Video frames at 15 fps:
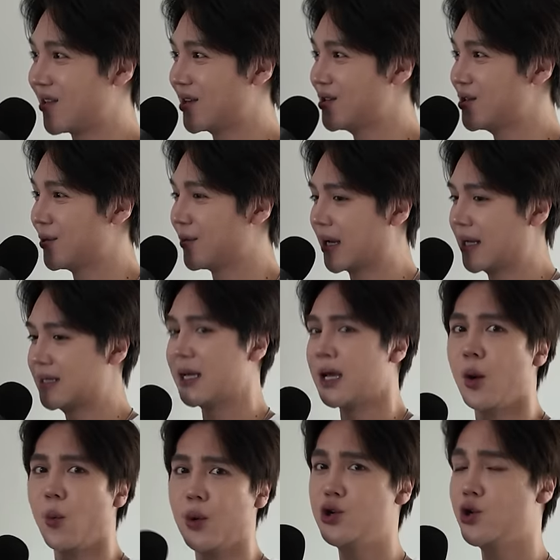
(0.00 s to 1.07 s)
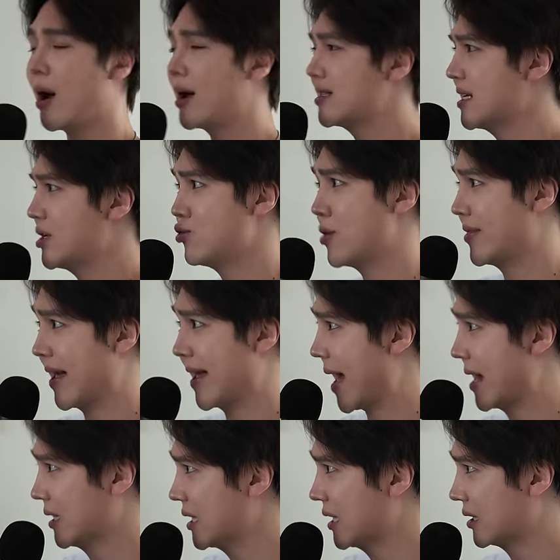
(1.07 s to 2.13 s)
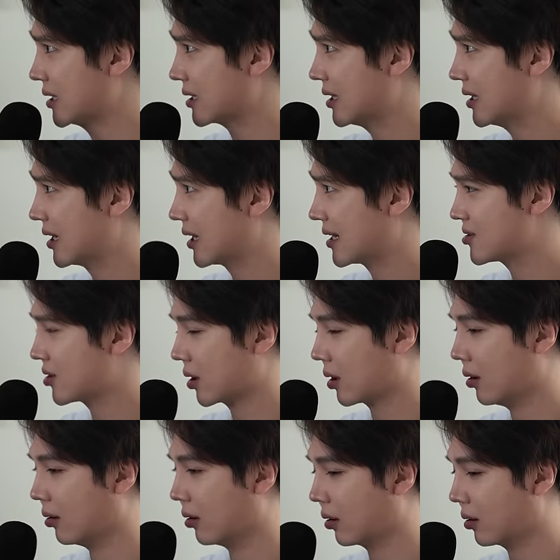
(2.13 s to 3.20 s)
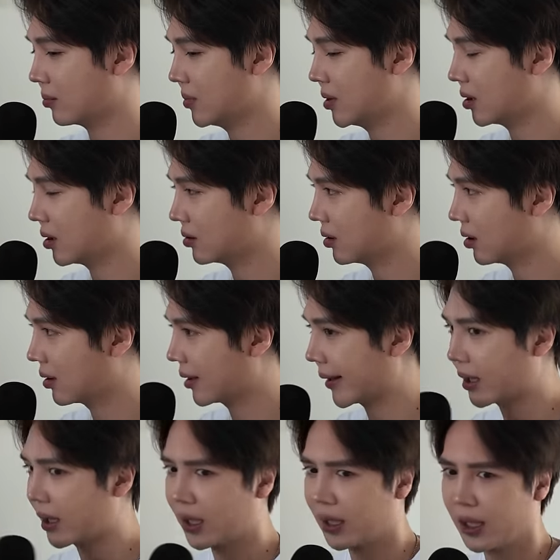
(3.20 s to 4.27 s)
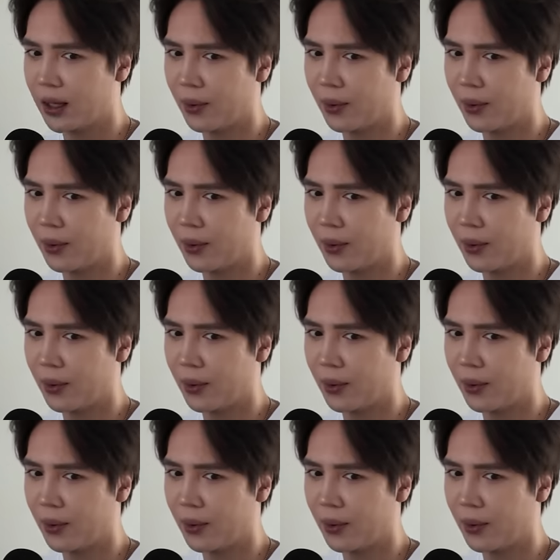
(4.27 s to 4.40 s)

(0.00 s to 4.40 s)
all they do because when you go out to eat, you can, they can't eat because mm-hmm. they're like, oh, I'm being on diet. Like